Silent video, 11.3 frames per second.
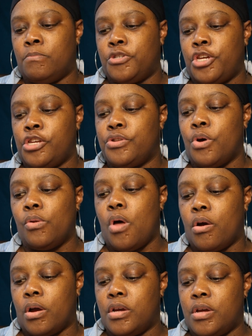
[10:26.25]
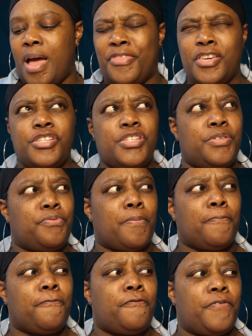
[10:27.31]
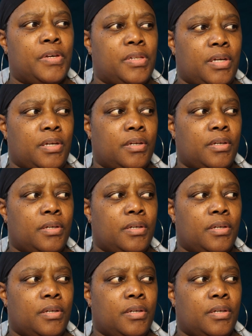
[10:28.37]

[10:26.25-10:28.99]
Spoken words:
She's no longer, I think she's from Philly.